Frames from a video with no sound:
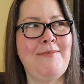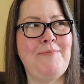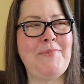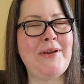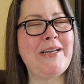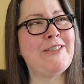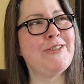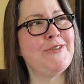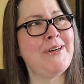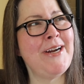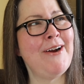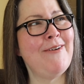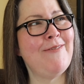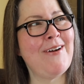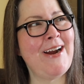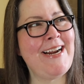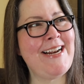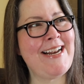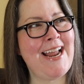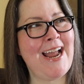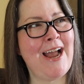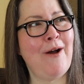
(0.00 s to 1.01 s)
picturing it
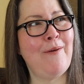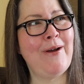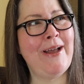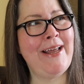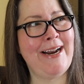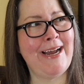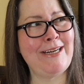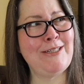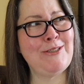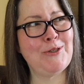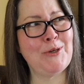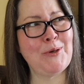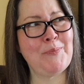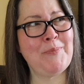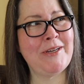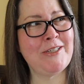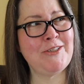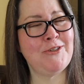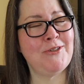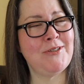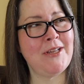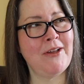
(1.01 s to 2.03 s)
right now, and I took
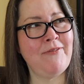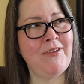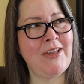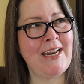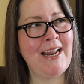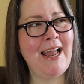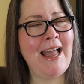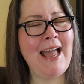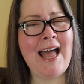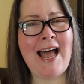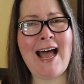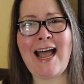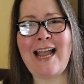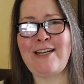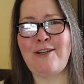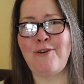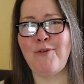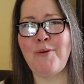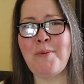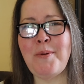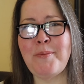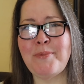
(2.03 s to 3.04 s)
pictures of it, I
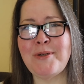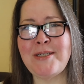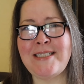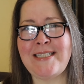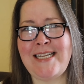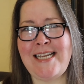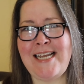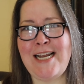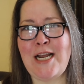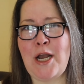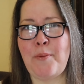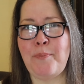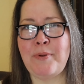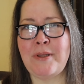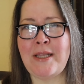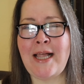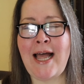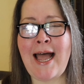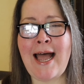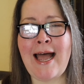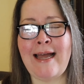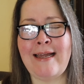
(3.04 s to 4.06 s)
don't remember seeing a
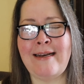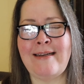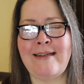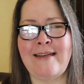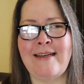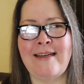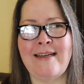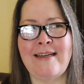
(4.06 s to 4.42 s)
plaid.